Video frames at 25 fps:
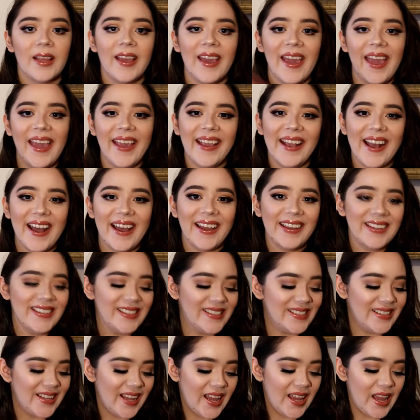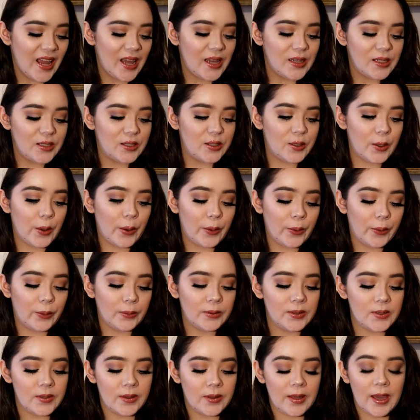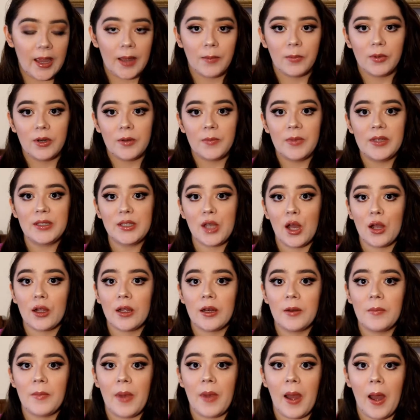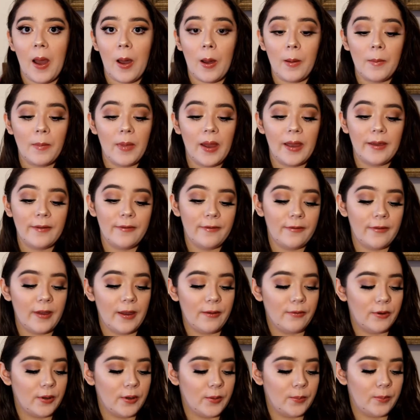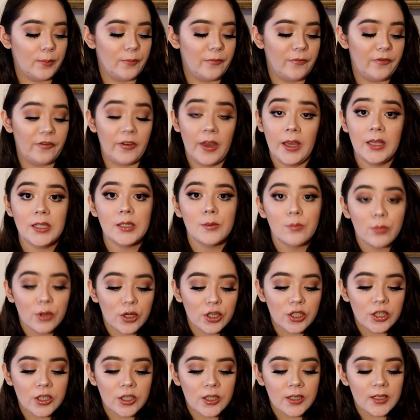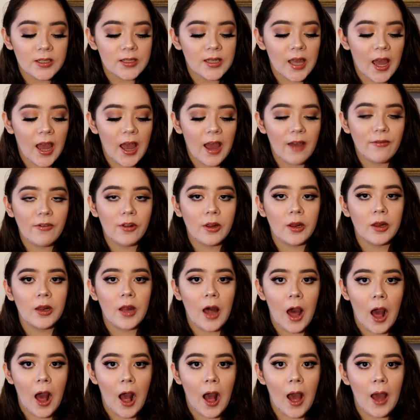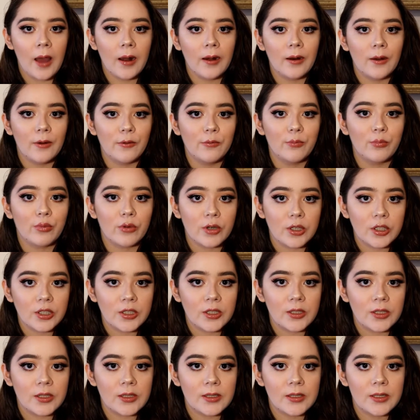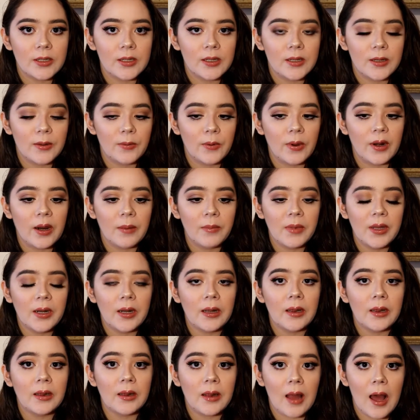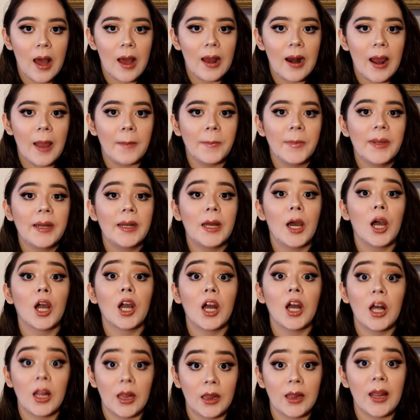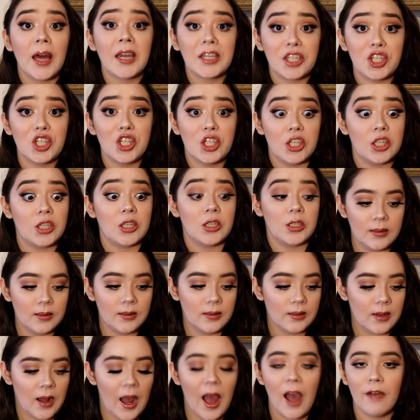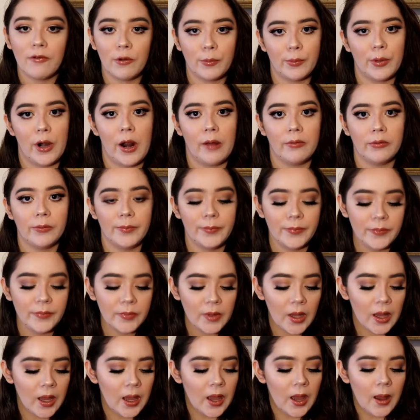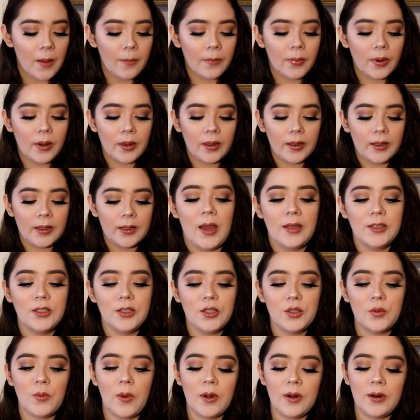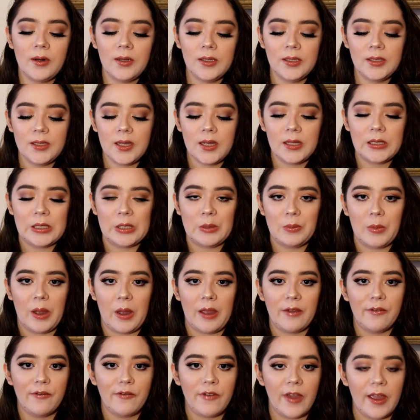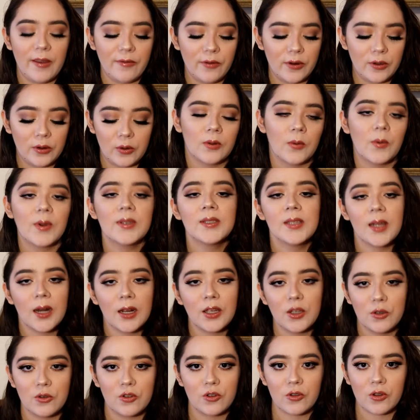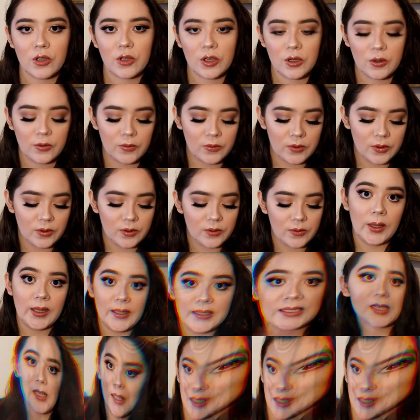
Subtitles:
Hey guys, so today I'm going to be talking about my favorite face brushes. I have a lot of brushes. When I mean a lot, I mean a collection. I have a problem. But I just wanted to stick to my favorite, the ones that I usually use. Let's get